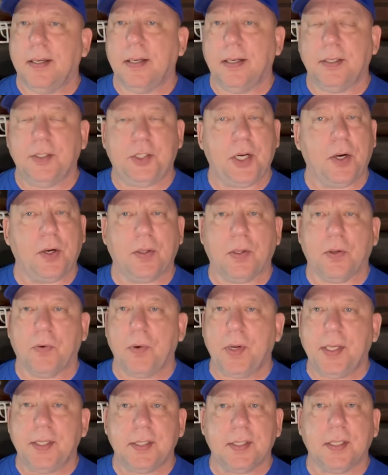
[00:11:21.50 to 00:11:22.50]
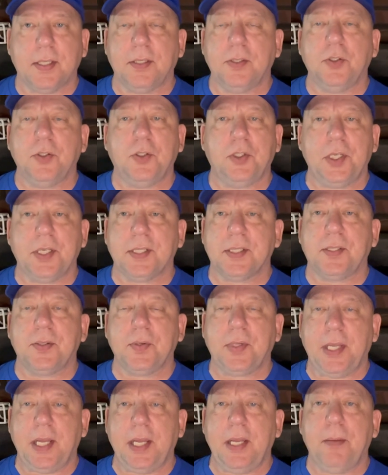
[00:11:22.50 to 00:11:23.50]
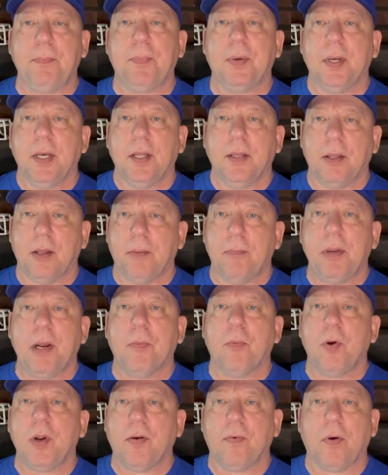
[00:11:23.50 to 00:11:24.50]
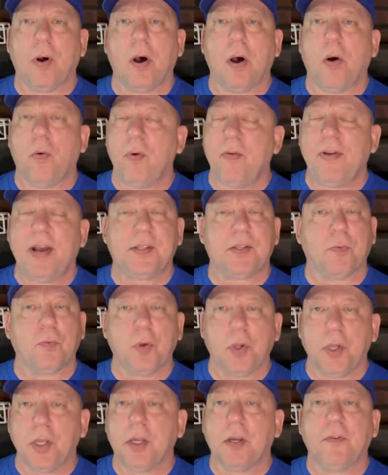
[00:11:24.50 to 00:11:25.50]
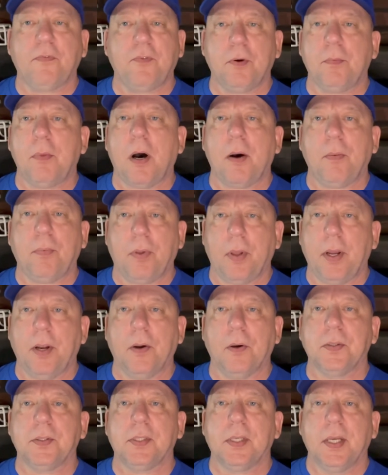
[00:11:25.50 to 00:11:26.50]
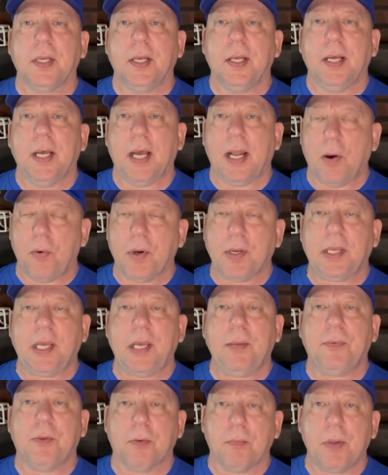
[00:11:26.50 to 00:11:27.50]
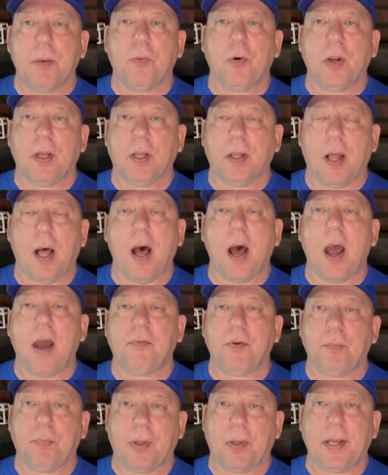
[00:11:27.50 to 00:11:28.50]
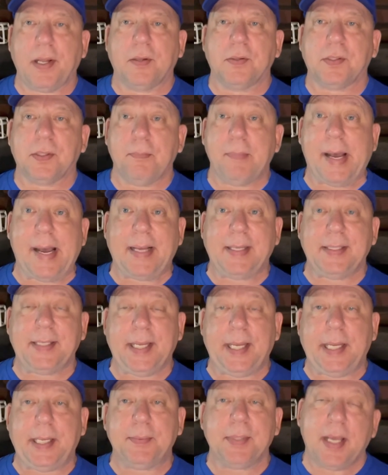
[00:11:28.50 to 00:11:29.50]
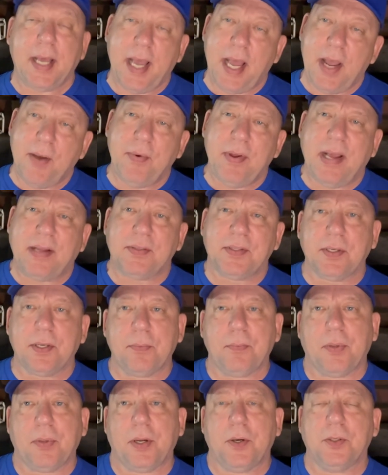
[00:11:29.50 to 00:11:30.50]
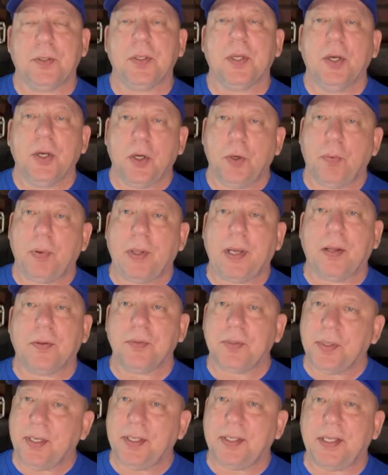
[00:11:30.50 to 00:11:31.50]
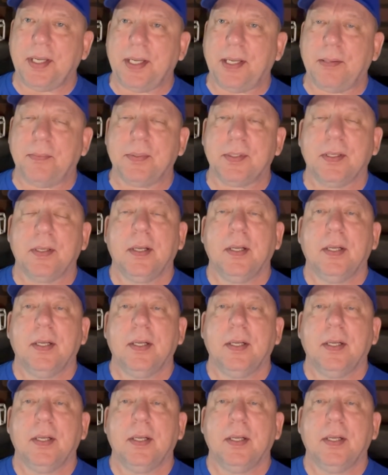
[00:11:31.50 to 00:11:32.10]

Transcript: Jared Lorenzen, just to keep the memory of all. We've had some really good football players, and I want to keep their memory alive who played on some bad teams. And we had some good players who play on some good teams.